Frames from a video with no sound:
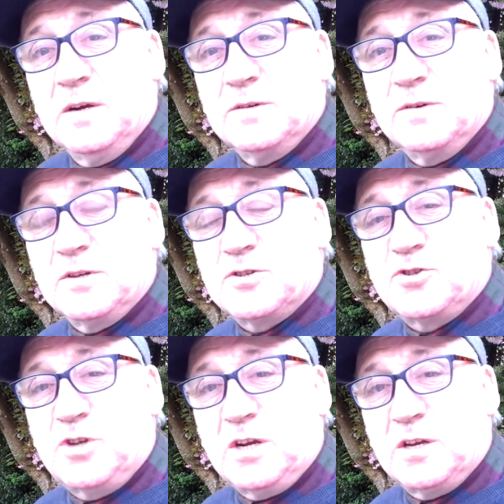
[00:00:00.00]
to this
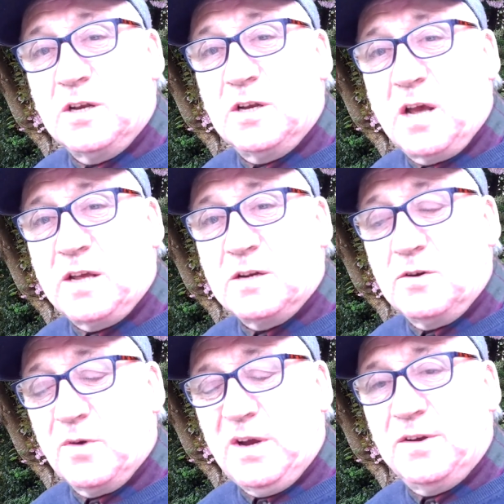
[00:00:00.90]
cheating, lying
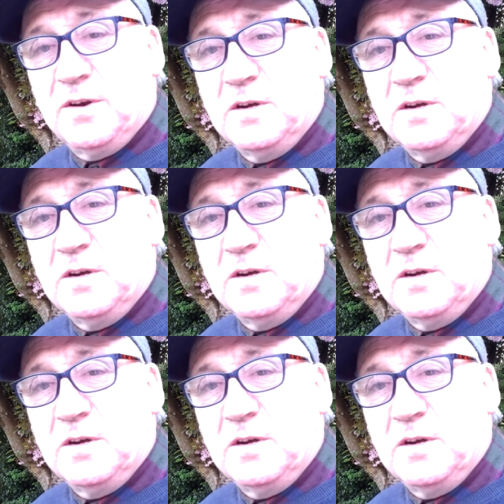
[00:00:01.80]
greed